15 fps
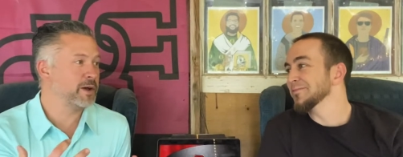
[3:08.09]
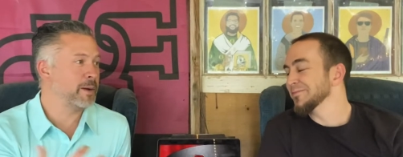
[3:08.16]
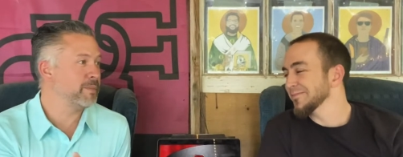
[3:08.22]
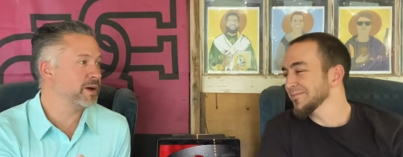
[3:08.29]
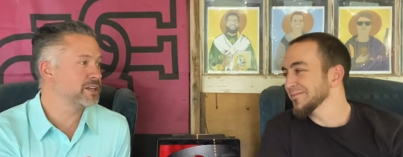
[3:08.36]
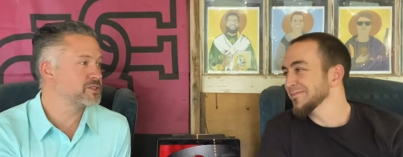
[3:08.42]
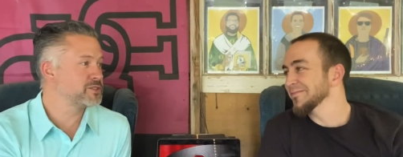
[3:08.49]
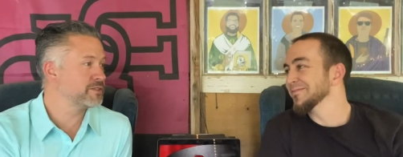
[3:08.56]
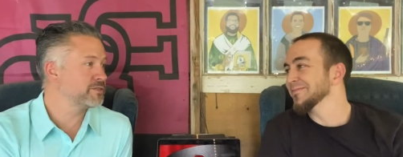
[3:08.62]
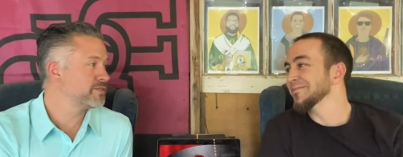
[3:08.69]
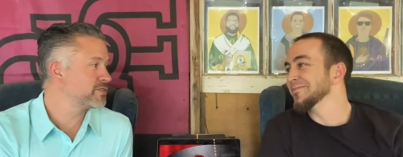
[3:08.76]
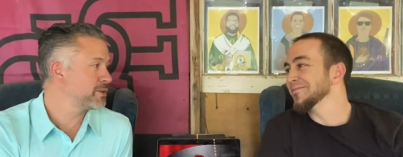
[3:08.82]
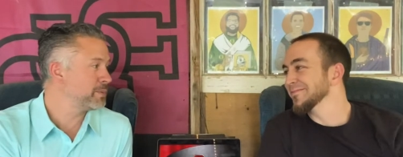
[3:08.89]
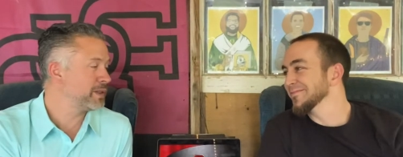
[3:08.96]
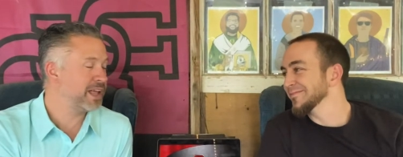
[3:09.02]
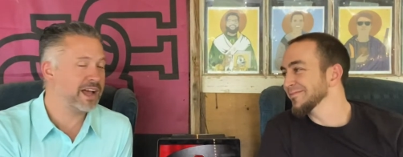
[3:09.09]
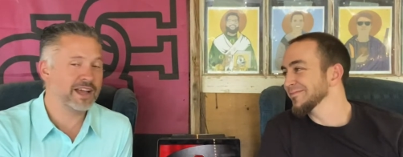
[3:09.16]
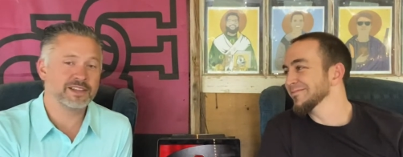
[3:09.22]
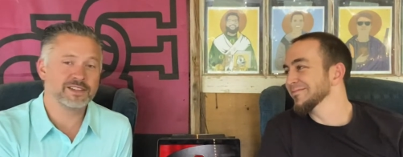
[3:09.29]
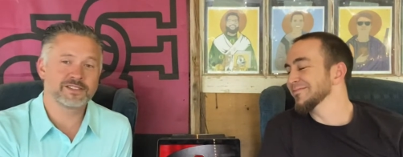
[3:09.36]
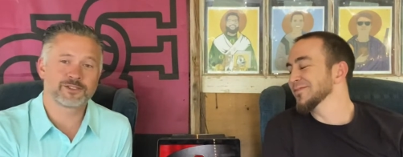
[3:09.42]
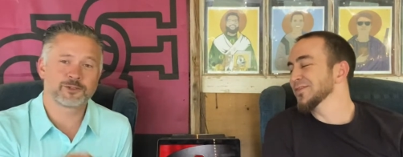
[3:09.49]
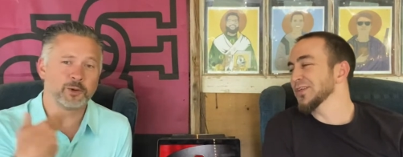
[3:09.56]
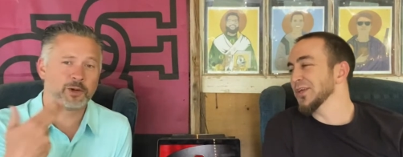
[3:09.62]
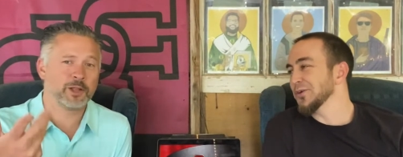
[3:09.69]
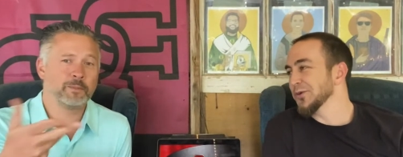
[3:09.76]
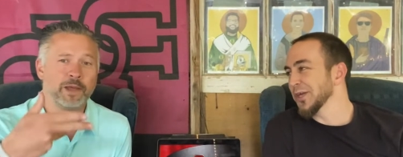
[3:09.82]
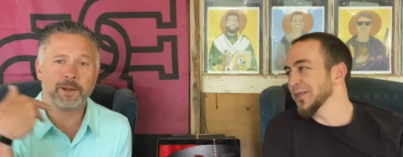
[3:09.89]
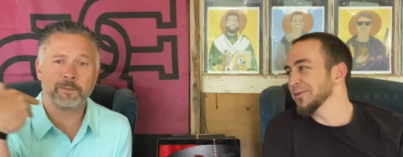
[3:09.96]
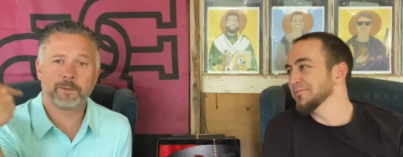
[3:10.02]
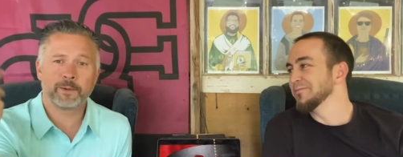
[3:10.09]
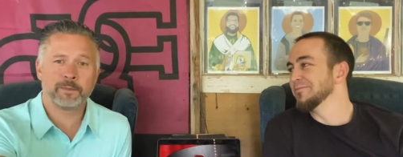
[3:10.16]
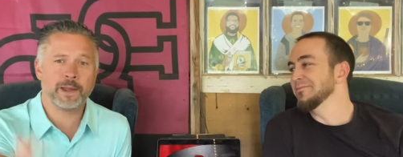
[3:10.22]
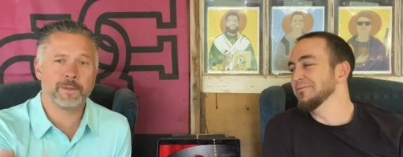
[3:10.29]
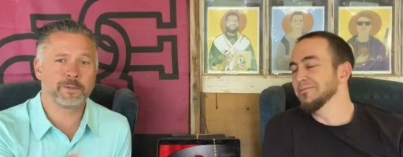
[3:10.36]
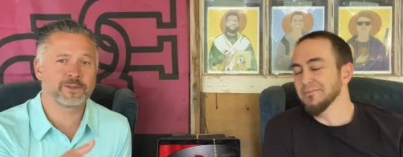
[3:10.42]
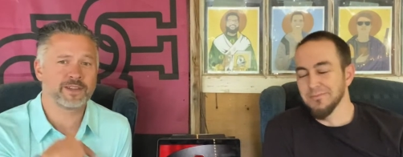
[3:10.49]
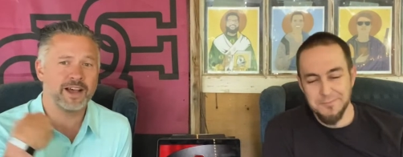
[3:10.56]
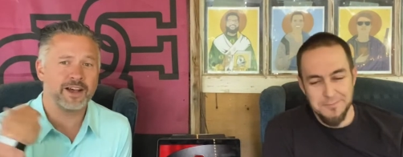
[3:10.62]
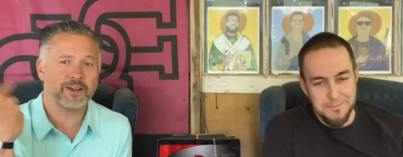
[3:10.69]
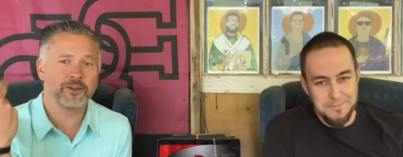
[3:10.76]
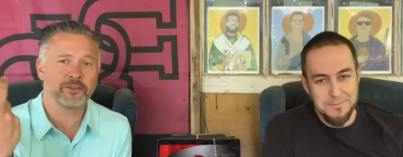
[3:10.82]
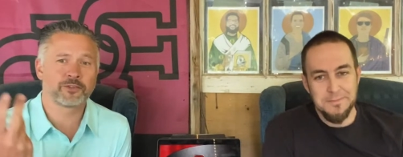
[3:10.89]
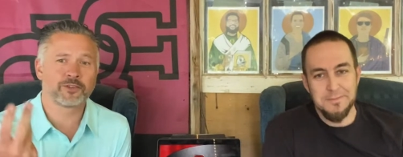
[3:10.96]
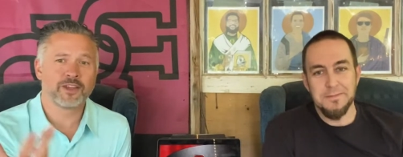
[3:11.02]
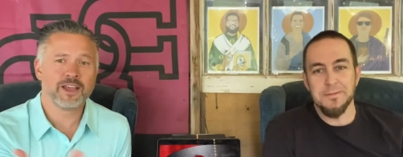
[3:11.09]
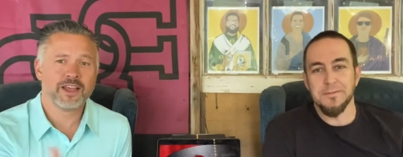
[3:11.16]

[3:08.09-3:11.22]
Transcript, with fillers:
Speaker 1: a bunch of supplies, toilet so paper, paper towels,